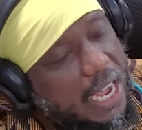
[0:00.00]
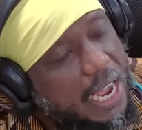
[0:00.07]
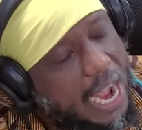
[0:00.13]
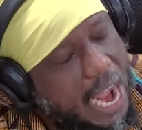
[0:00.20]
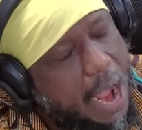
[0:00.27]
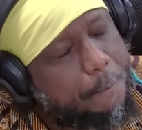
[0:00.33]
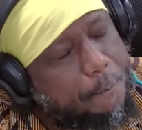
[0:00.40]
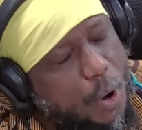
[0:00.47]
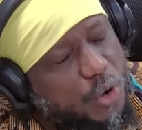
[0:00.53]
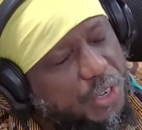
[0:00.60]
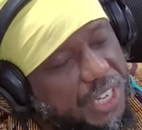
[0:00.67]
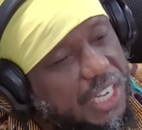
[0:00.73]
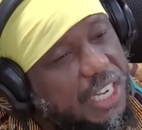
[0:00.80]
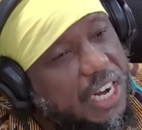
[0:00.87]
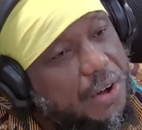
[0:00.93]

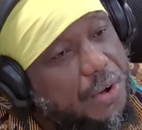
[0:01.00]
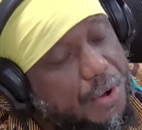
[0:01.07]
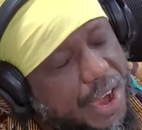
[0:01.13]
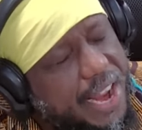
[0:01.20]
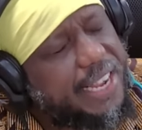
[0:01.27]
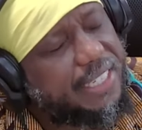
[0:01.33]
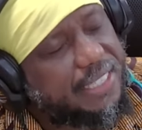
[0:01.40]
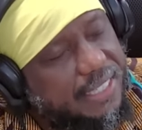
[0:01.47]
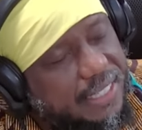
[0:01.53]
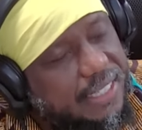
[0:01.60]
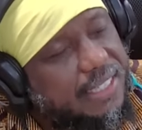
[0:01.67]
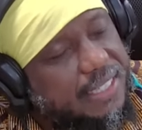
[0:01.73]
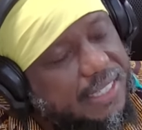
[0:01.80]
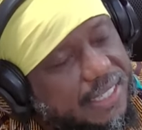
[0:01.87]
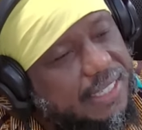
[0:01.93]
Ebony
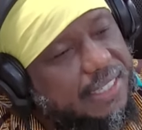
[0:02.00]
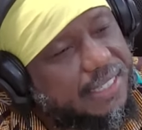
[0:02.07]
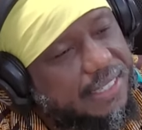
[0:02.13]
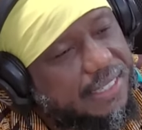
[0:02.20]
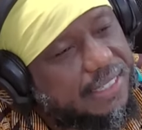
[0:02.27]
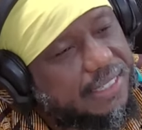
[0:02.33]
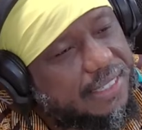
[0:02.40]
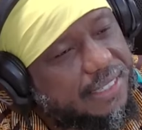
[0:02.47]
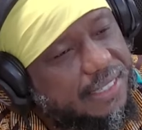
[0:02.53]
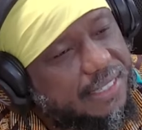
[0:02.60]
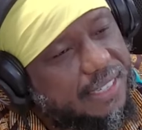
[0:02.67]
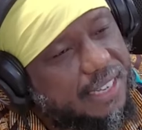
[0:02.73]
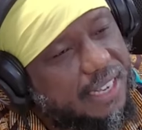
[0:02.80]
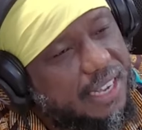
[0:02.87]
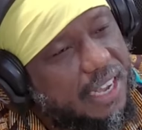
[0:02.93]
Reigns.
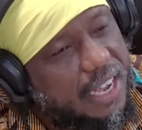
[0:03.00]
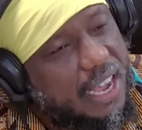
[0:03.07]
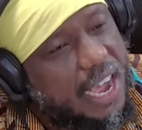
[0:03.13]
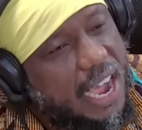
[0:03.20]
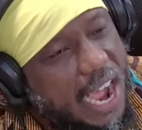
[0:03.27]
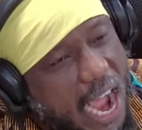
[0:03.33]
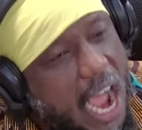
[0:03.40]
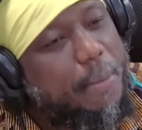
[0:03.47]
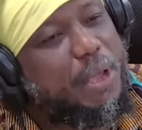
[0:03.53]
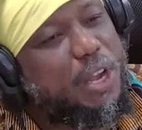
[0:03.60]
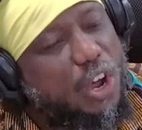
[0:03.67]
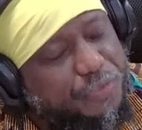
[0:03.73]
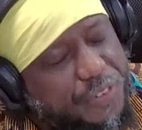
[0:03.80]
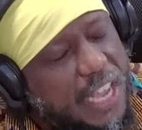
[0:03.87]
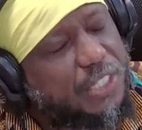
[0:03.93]
How
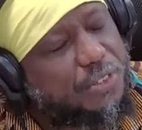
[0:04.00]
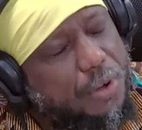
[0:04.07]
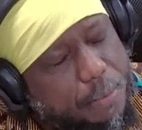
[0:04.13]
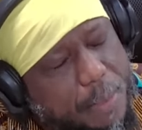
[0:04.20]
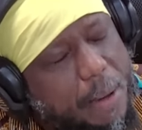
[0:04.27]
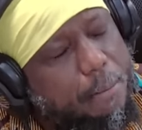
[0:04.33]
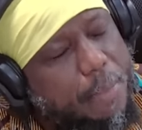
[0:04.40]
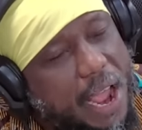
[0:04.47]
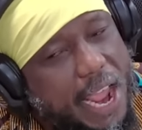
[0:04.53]
many of us remember